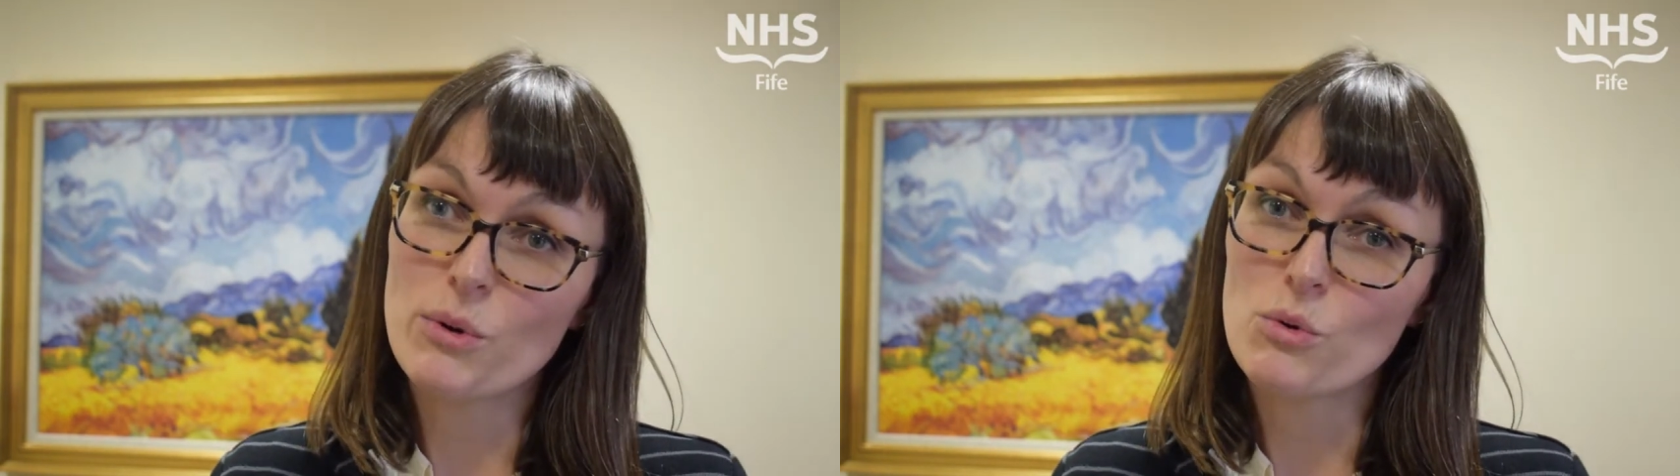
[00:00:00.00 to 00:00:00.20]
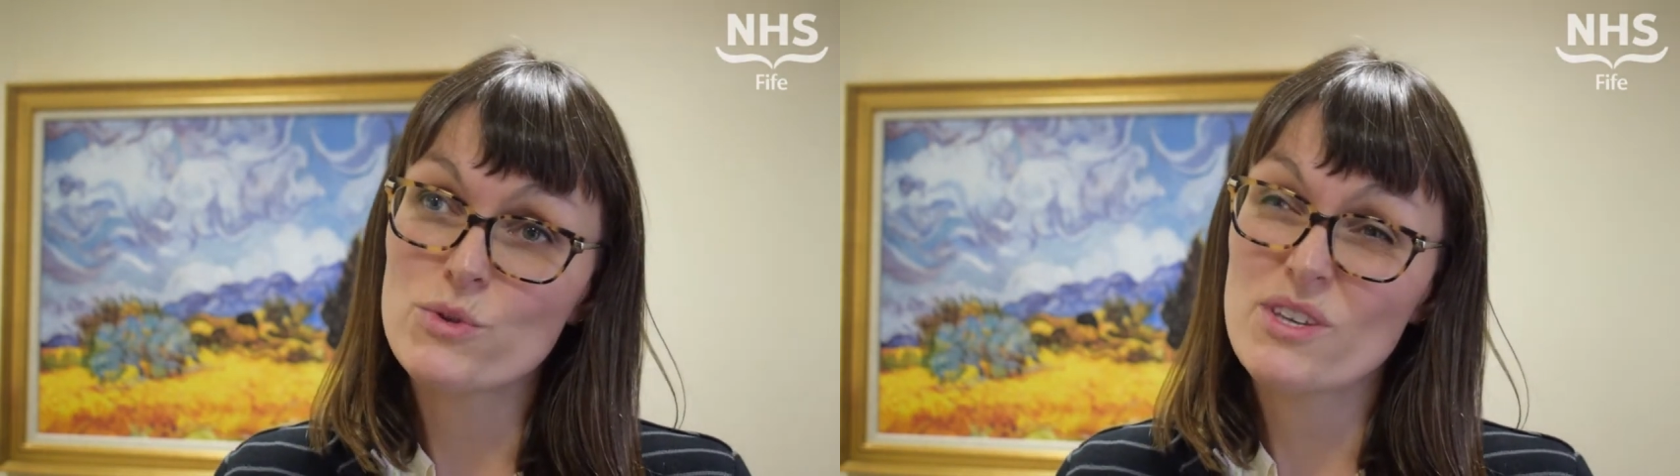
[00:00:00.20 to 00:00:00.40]

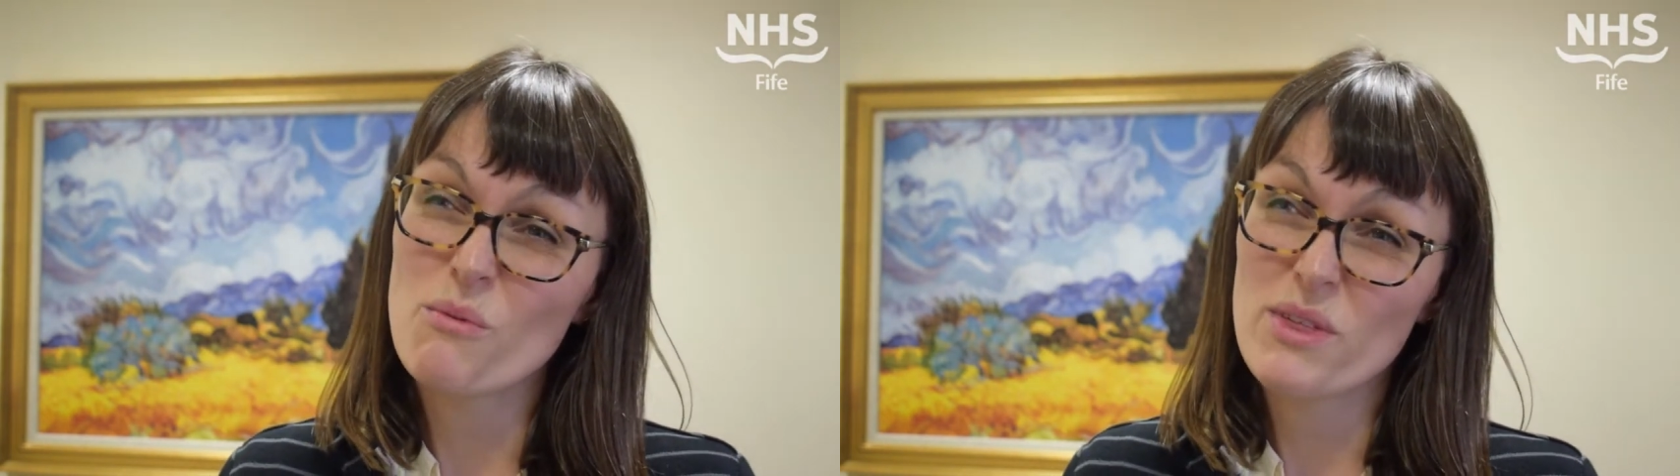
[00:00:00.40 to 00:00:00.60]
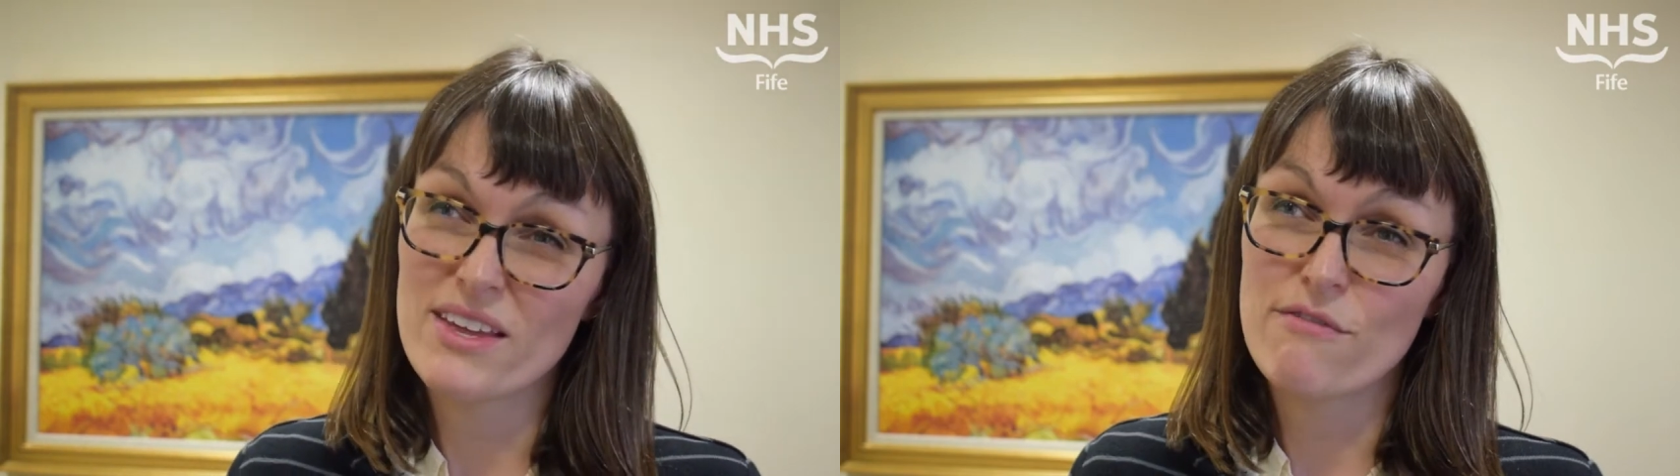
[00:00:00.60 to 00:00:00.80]
but also
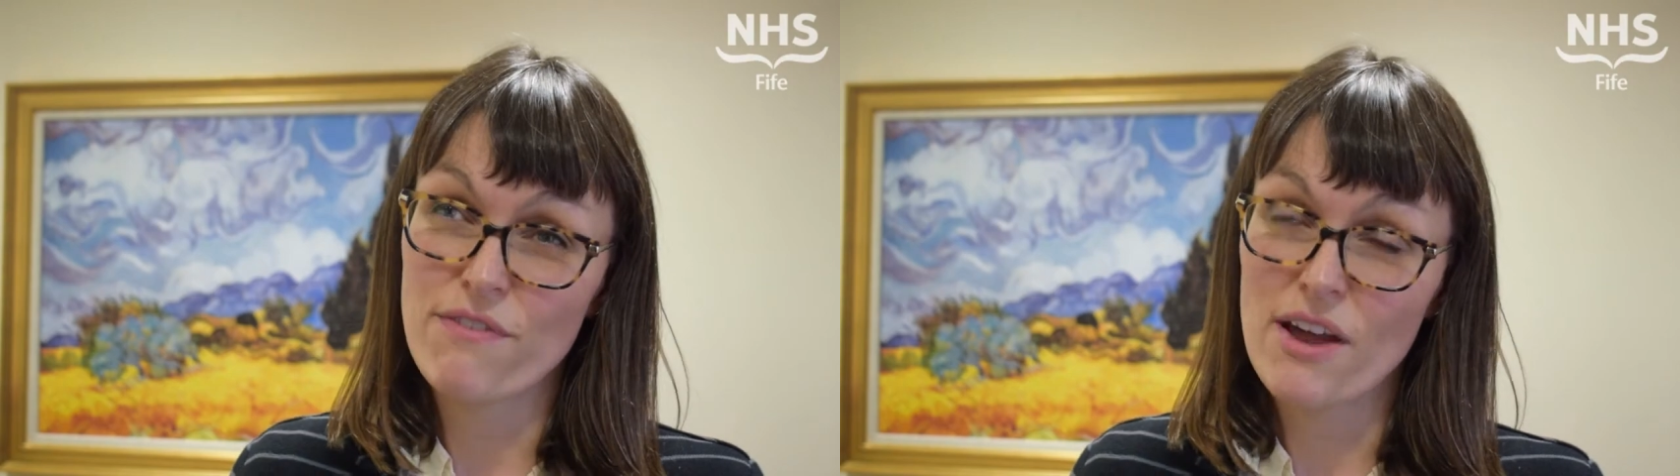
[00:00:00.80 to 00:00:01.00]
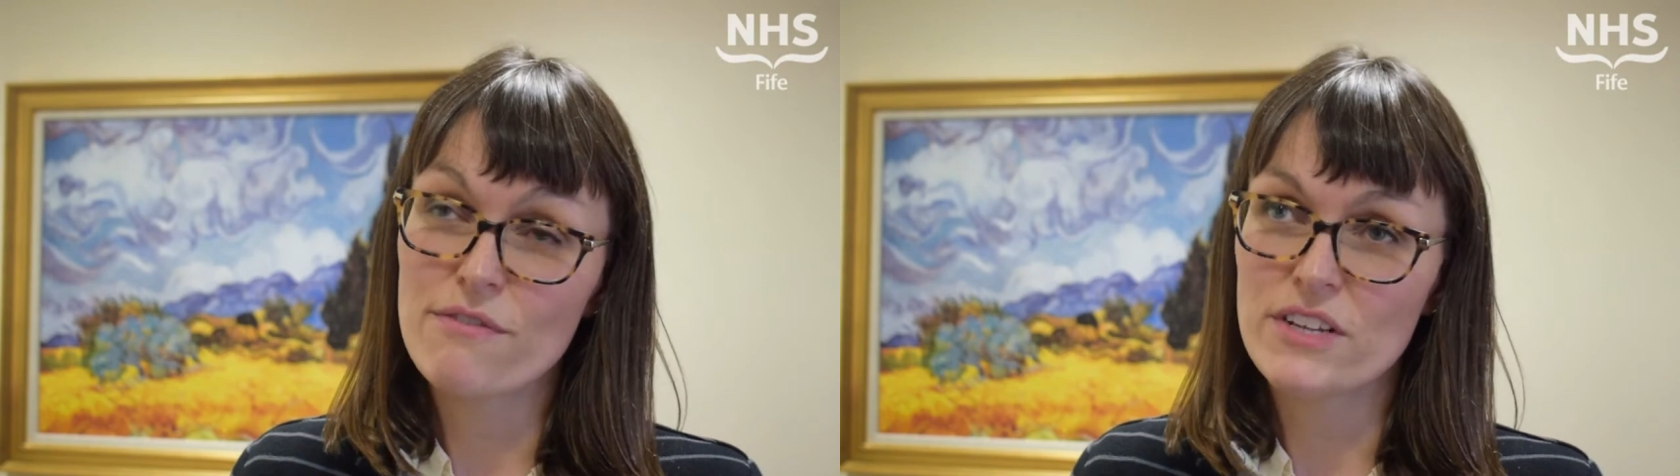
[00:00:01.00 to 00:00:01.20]
within
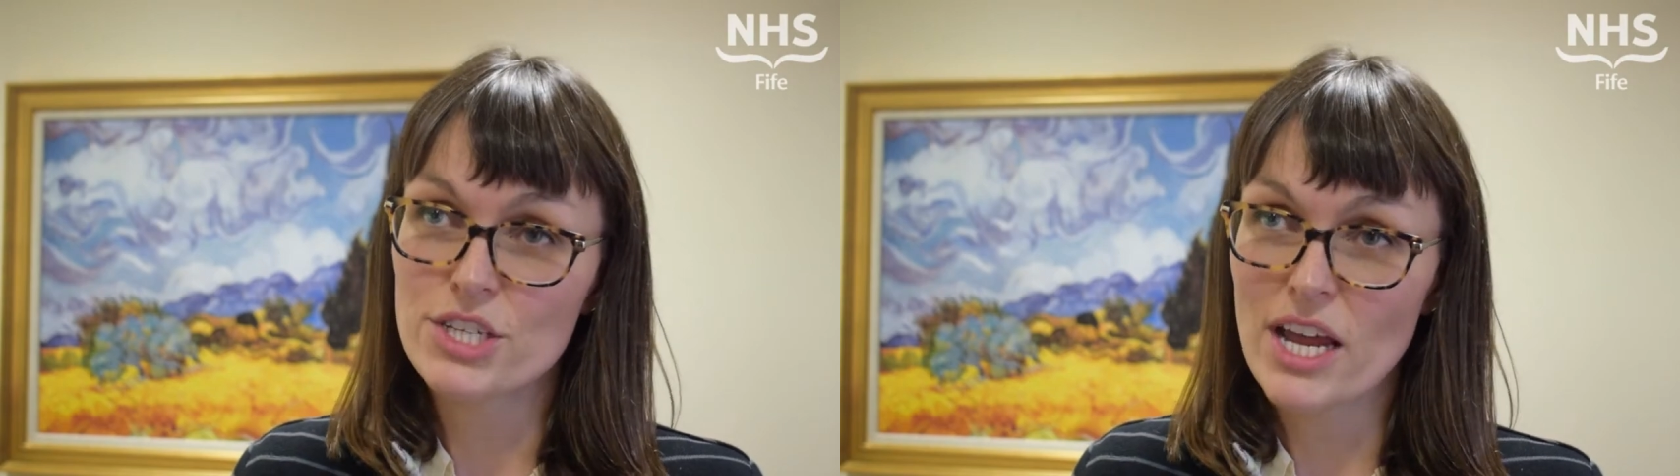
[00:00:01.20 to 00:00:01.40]
Fife in